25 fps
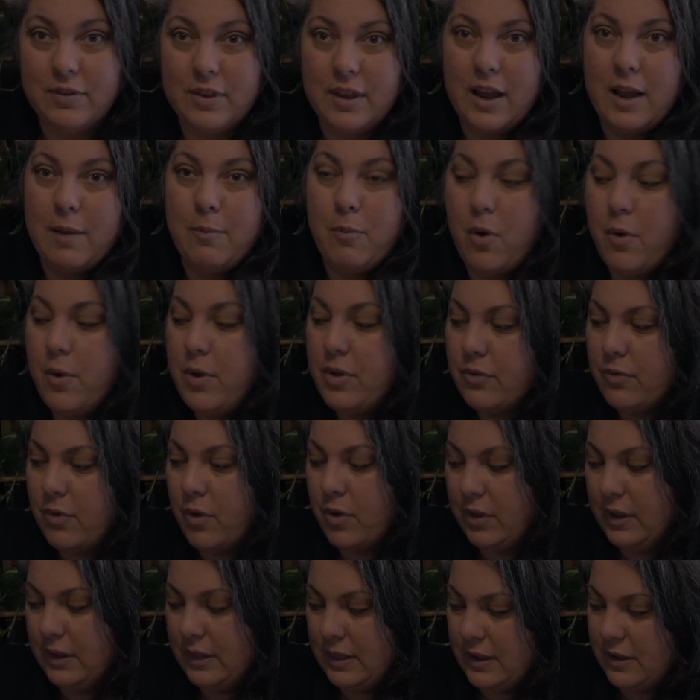Like I'm always
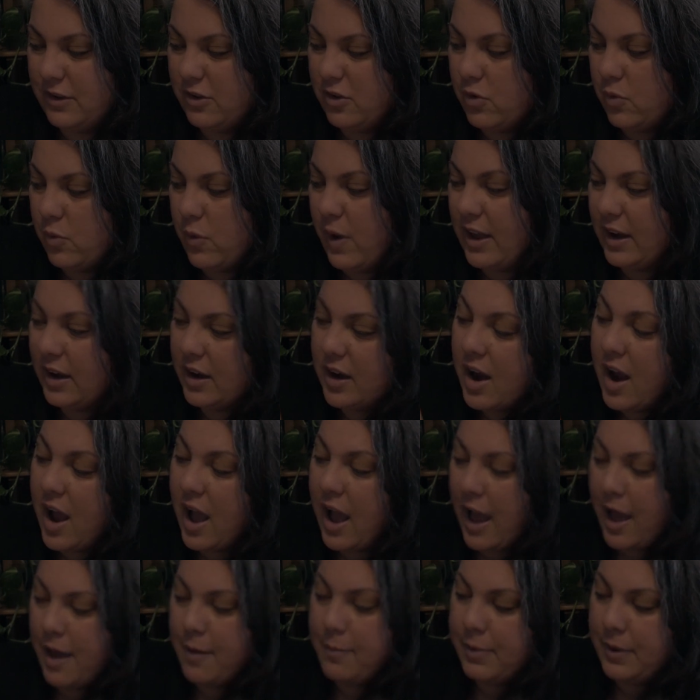rolling this sweater
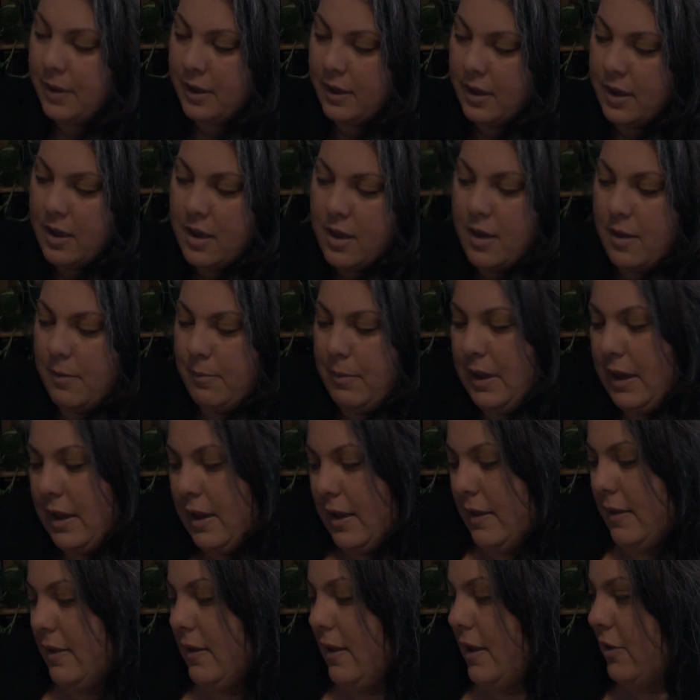up
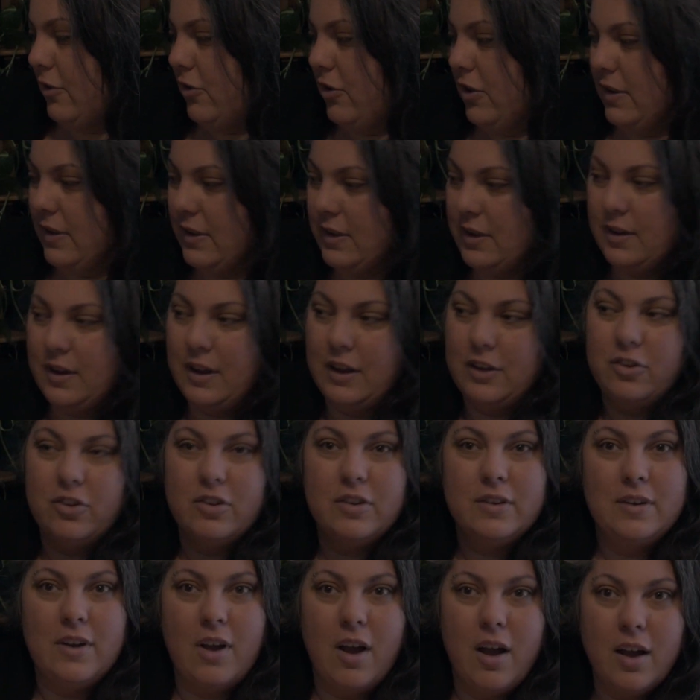because it's
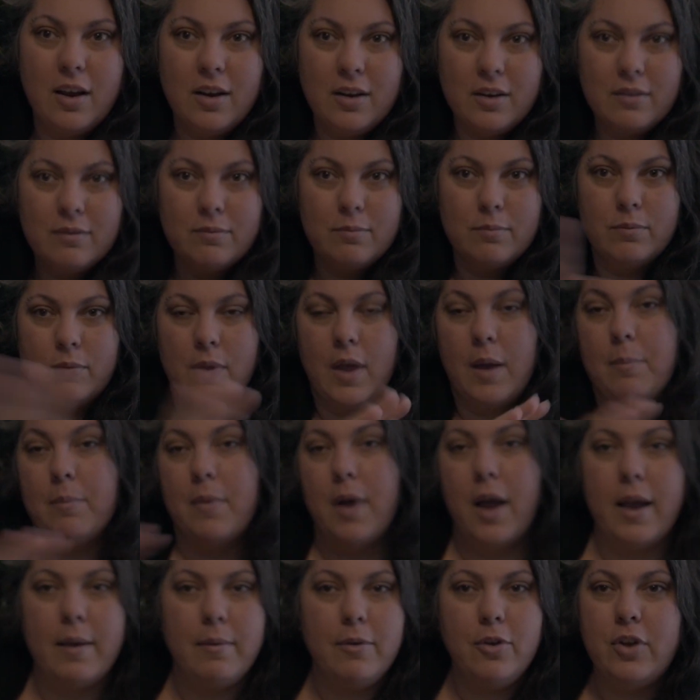just not,
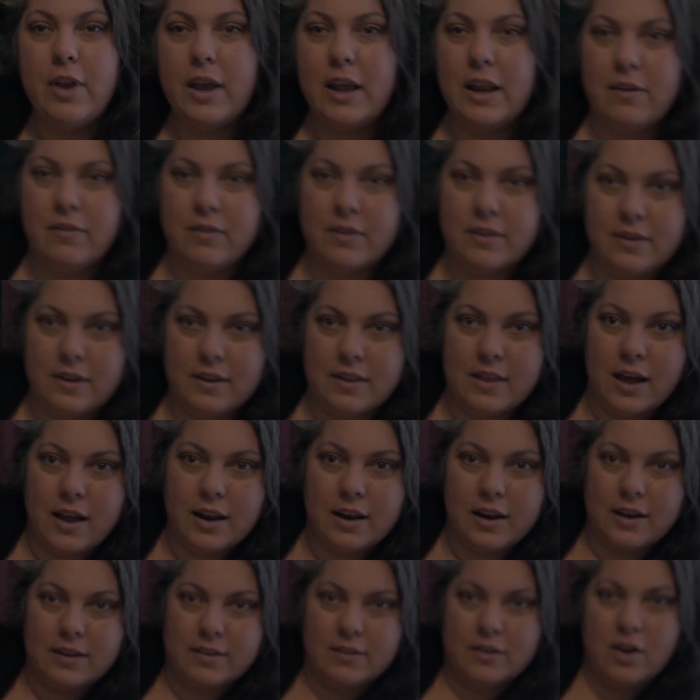you can't even see that.
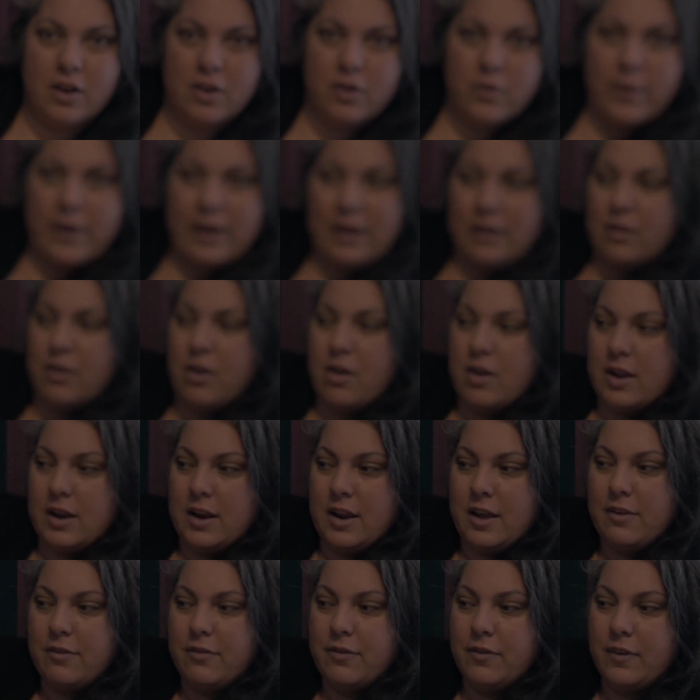It's not quite long
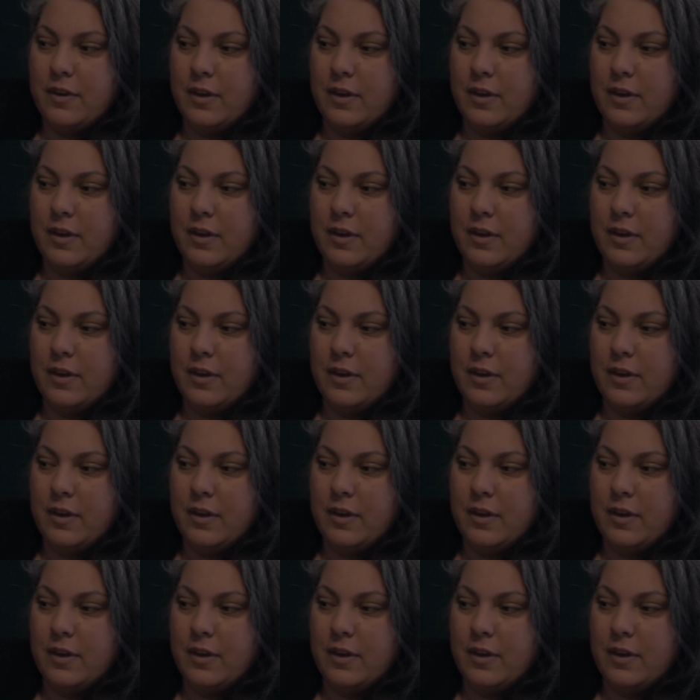enough.